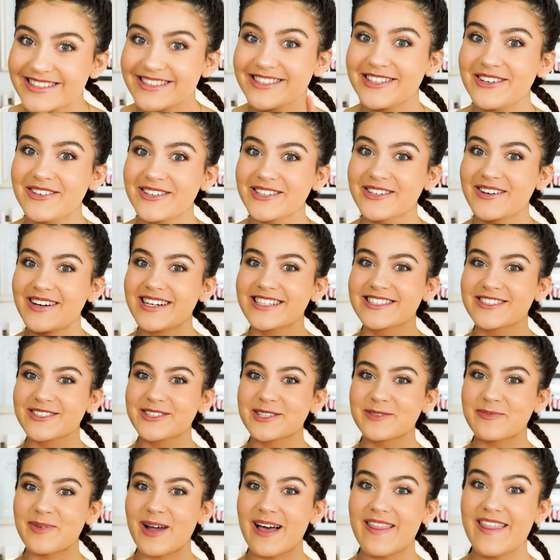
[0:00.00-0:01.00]
Not quite
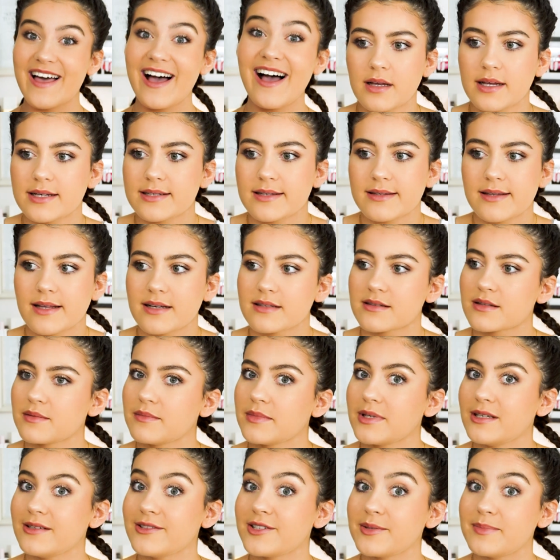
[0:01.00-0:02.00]
sure about that. Isn't that
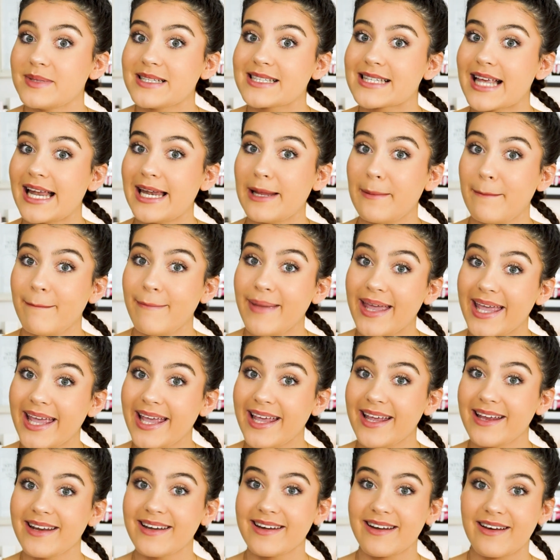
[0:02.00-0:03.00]
something you should be telling
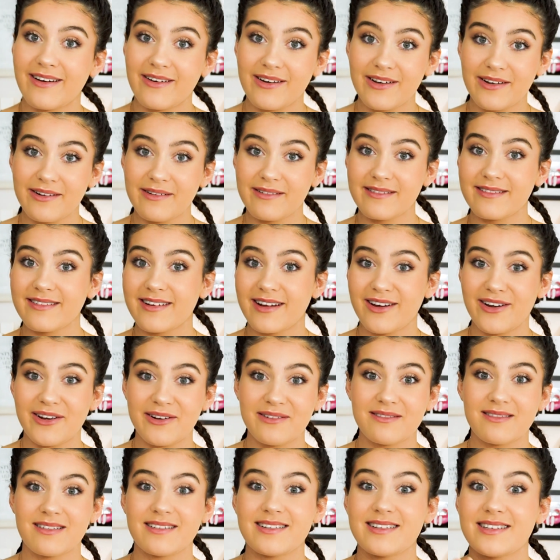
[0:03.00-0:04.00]
me? No,
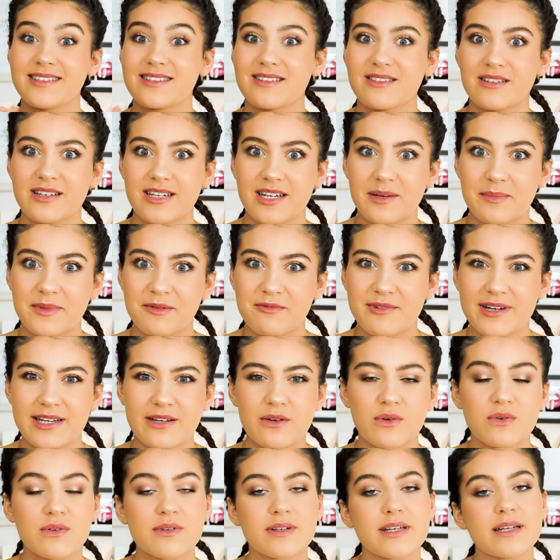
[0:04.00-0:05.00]
no. And he's looking at me really
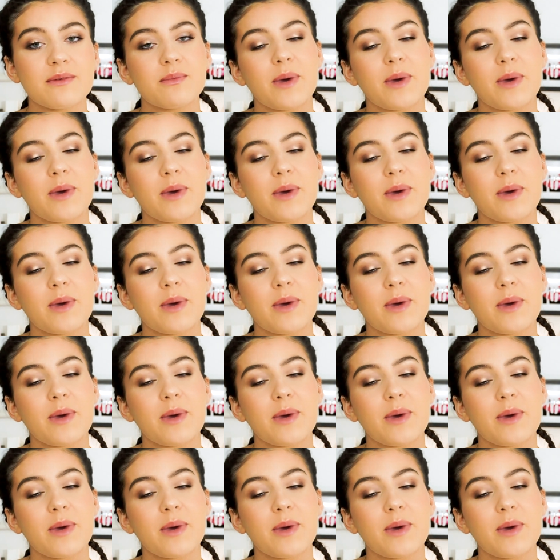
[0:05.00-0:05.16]
awkwardly,